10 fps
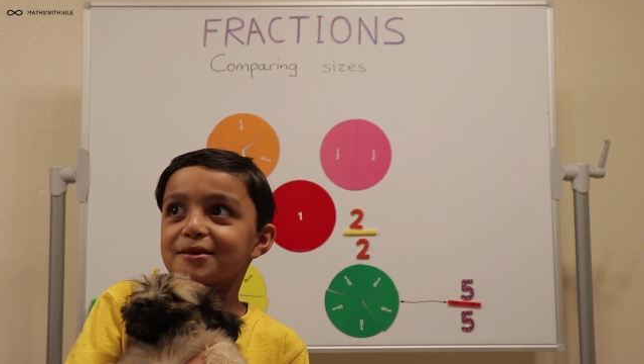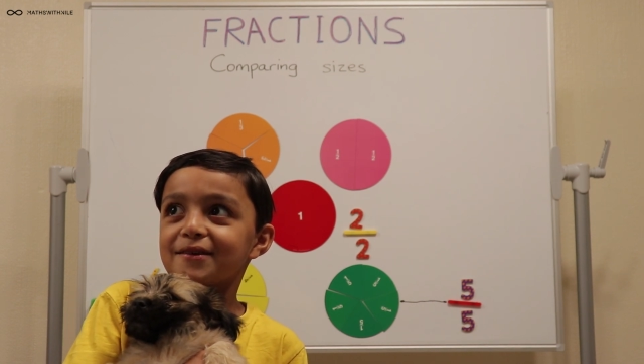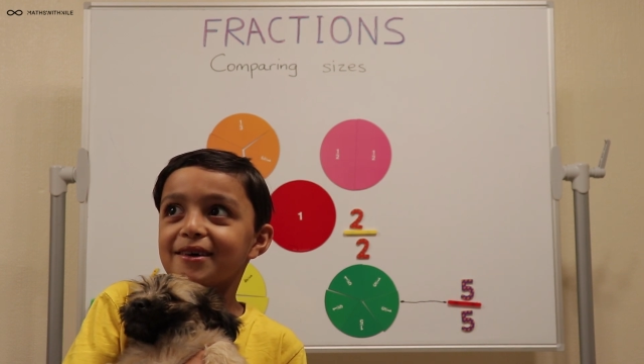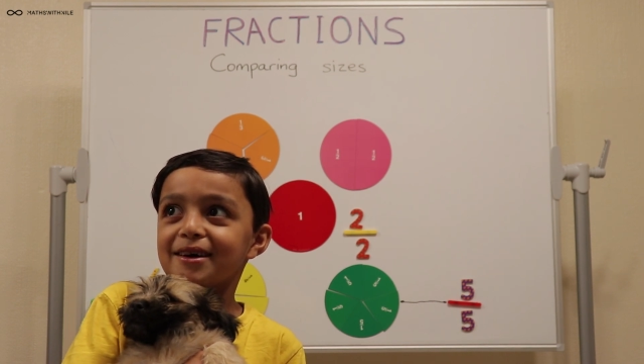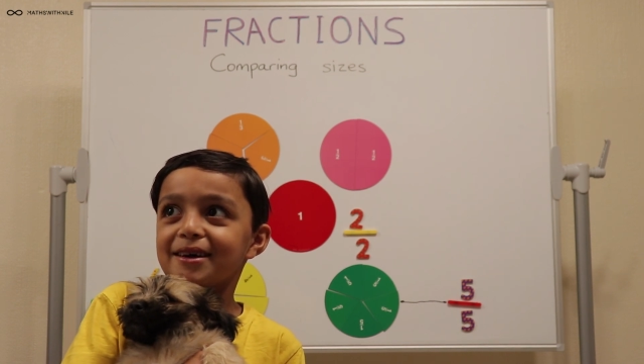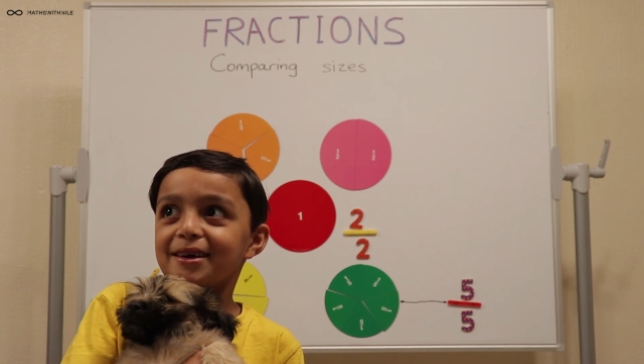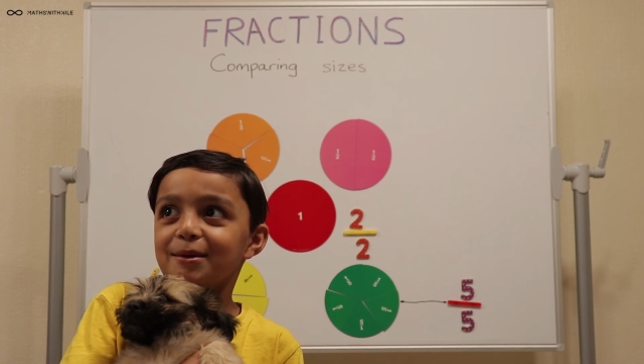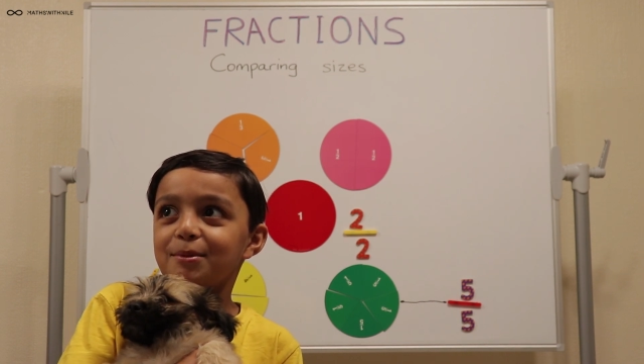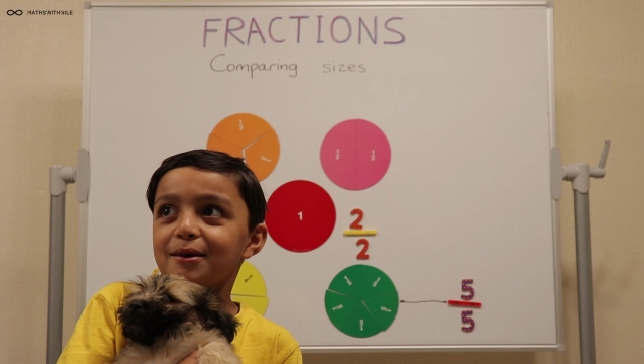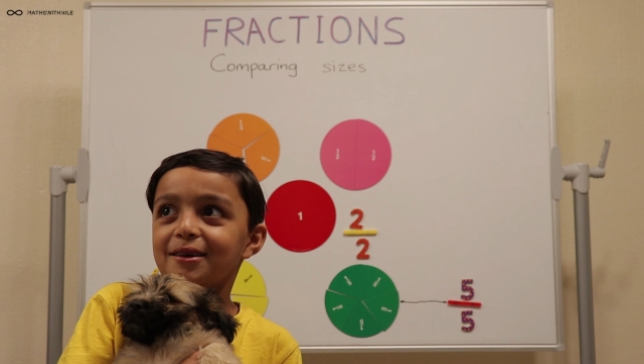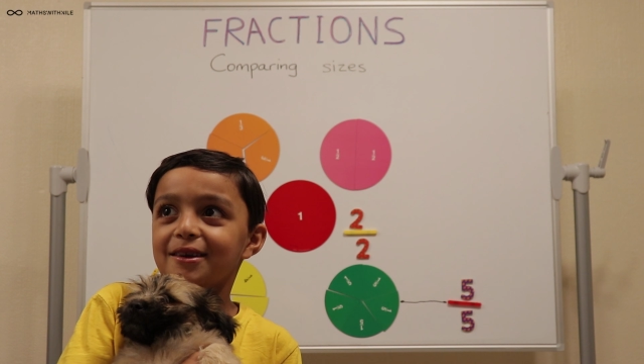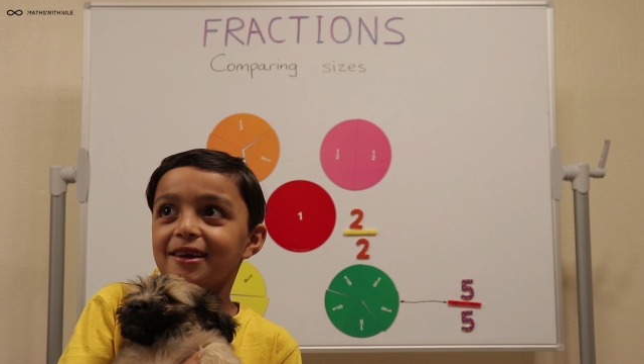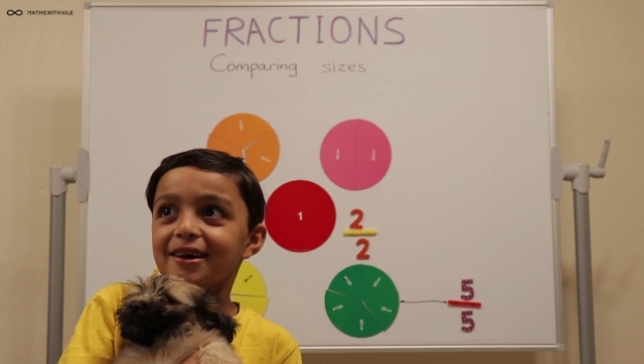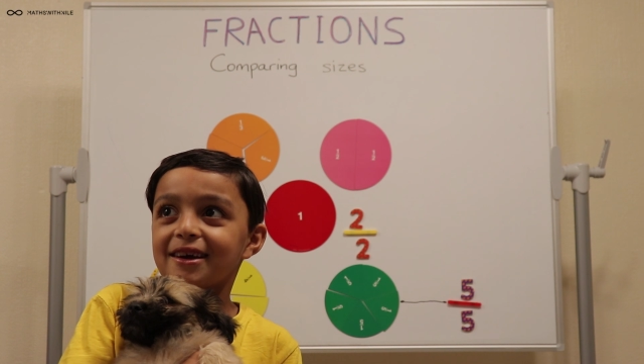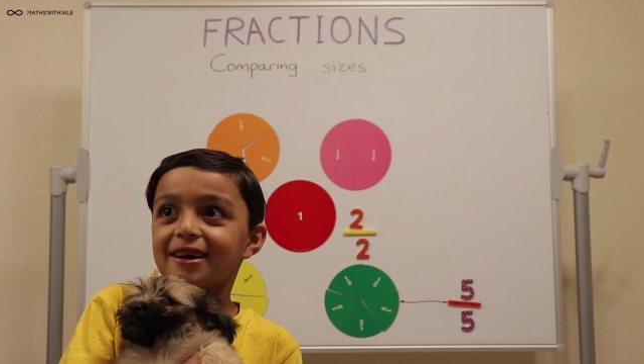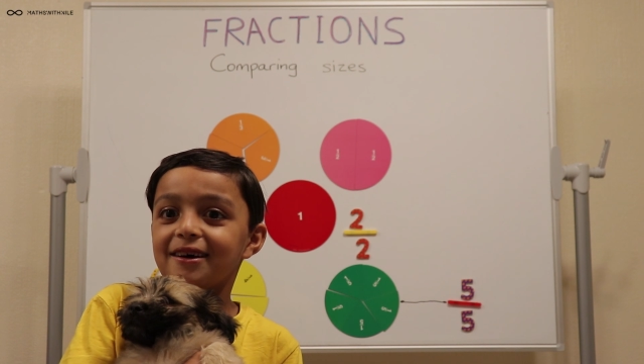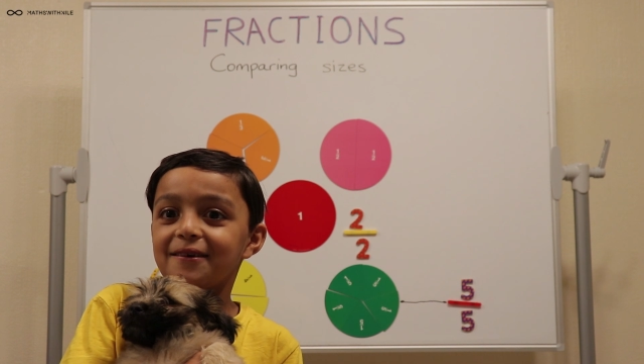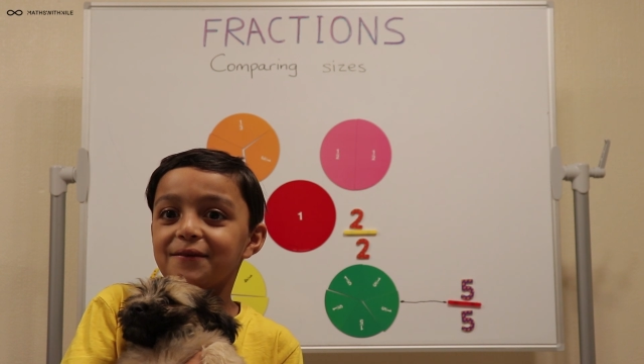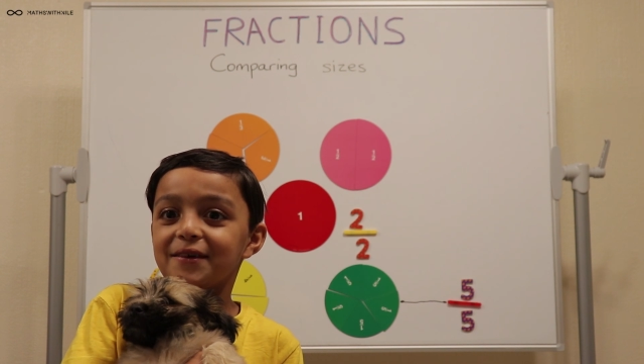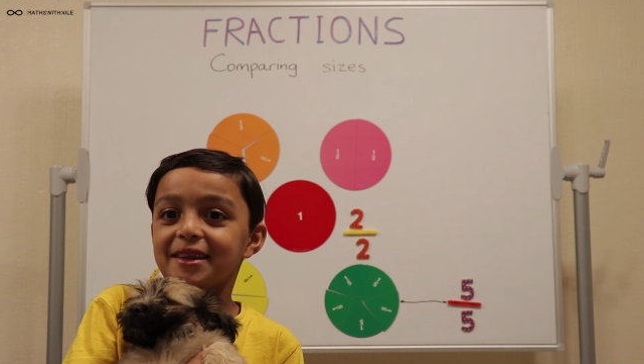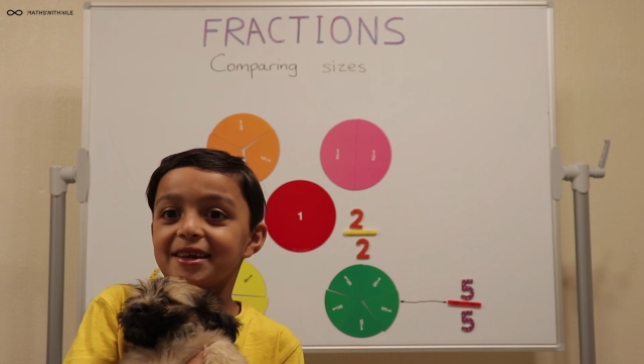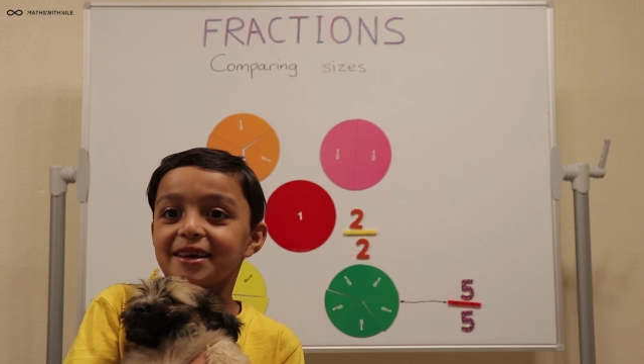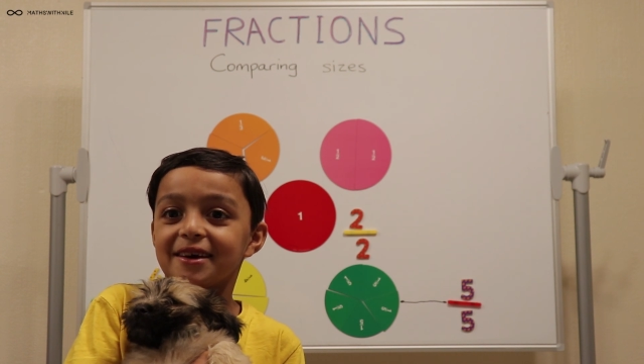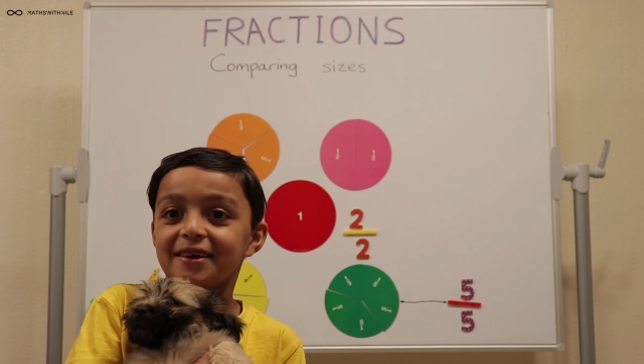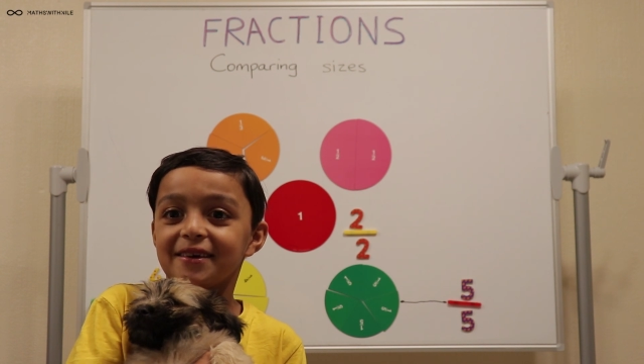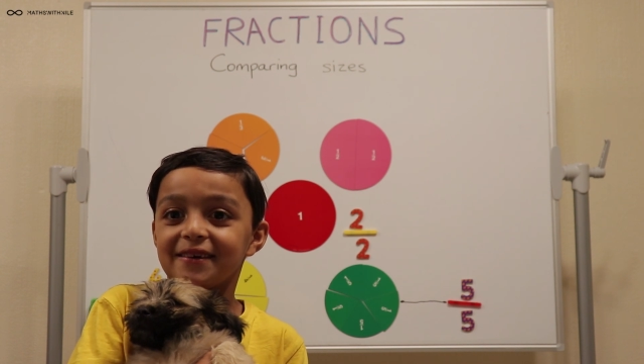Subscribe and like our video.